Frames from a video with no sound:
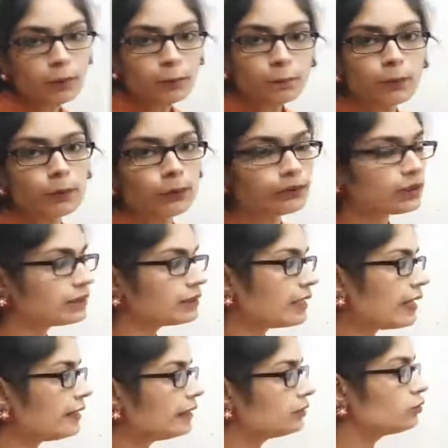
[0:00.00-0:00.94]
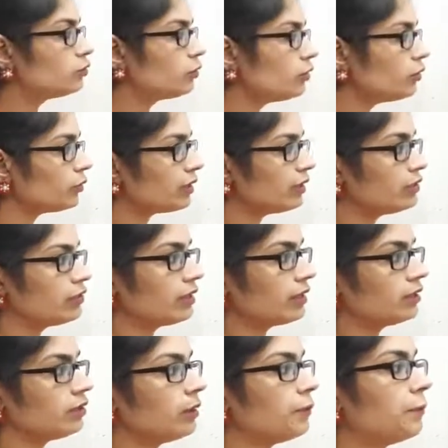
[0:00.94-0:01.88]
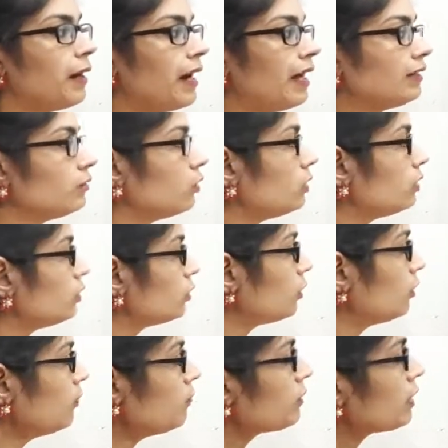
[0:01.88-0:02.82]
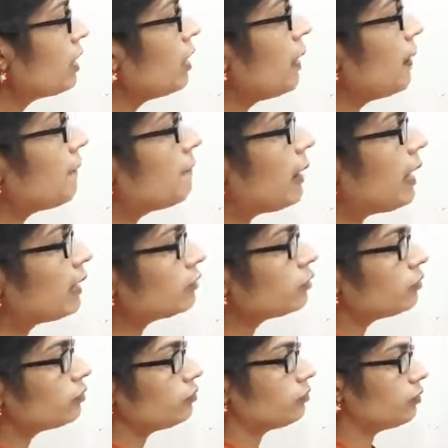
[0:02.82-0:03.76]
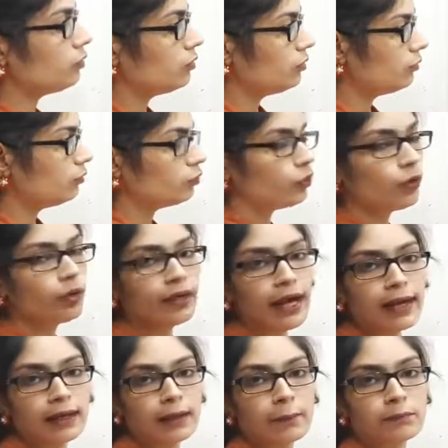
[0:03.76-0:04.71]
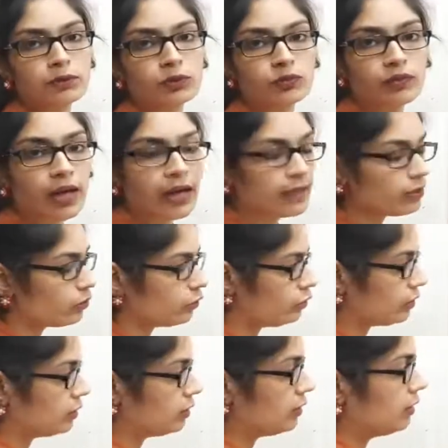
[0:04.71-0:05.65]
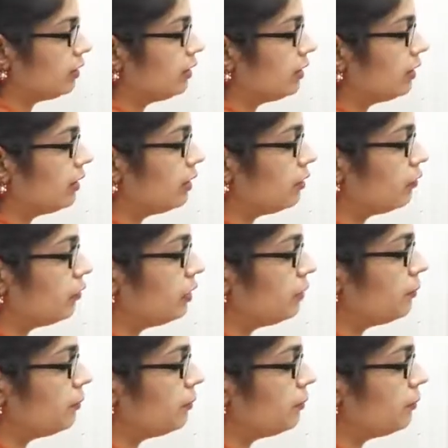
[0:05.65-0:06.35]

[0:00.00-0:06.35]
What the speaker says: both the sides. So you can check the mass also. Mass of 4 atoms of hydrogen, it will be